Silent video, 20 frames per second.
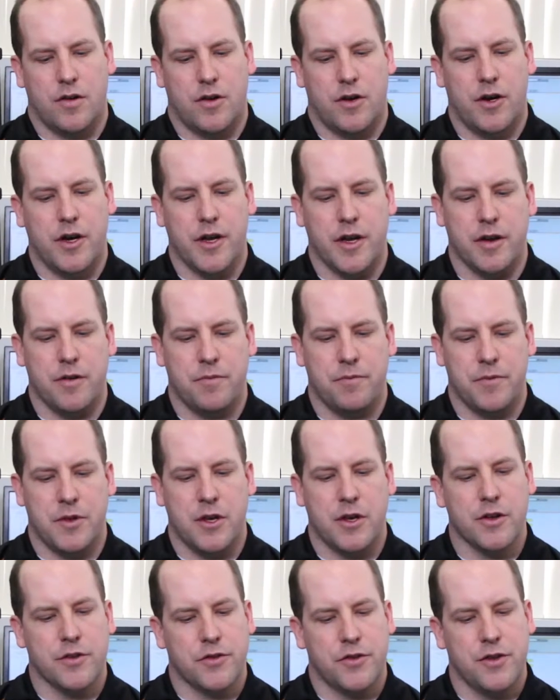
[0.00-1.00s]
On it,
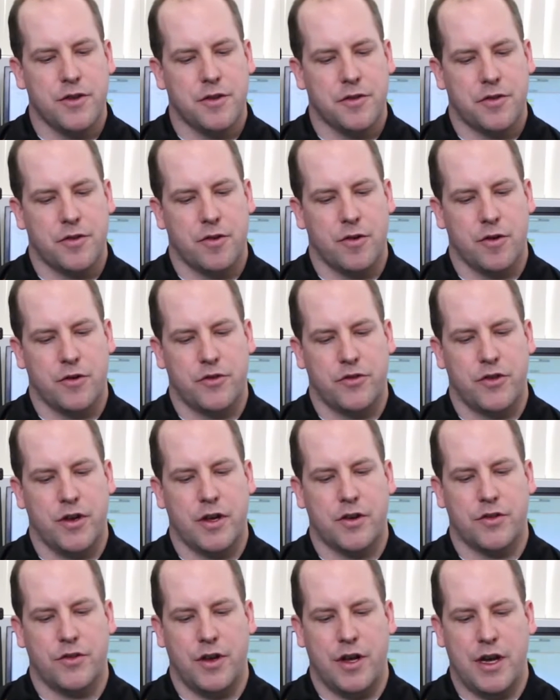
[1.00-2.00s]
you can see that there are
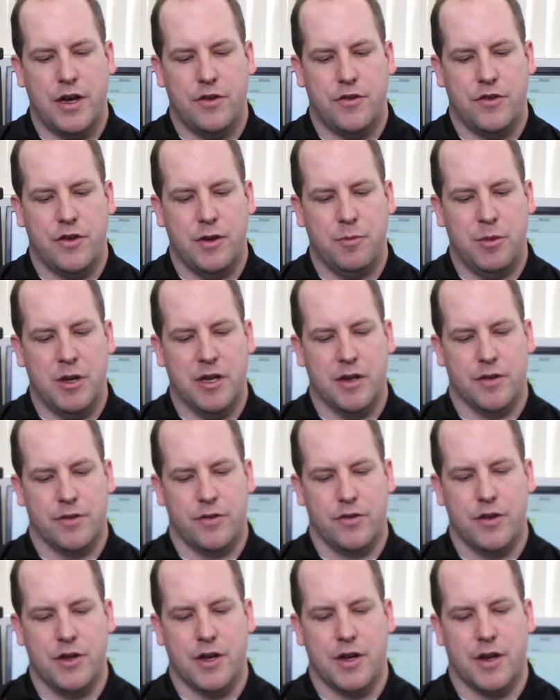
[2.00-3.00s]
6
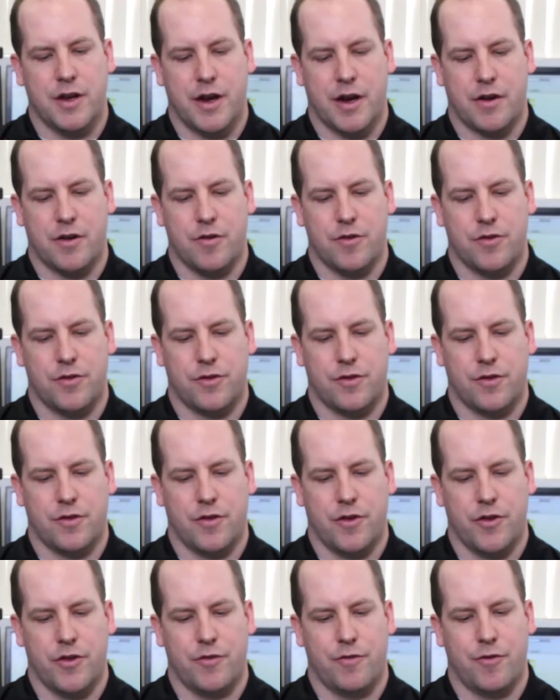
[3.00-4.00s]
HDBNC connectors
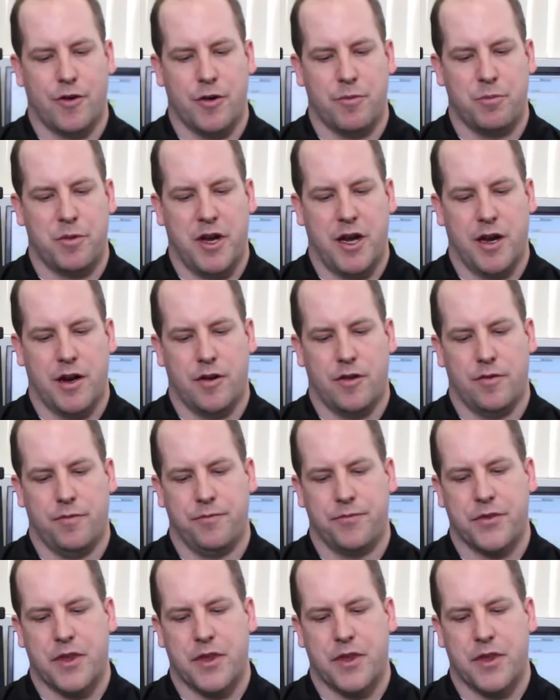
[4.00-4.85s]
on the front panel.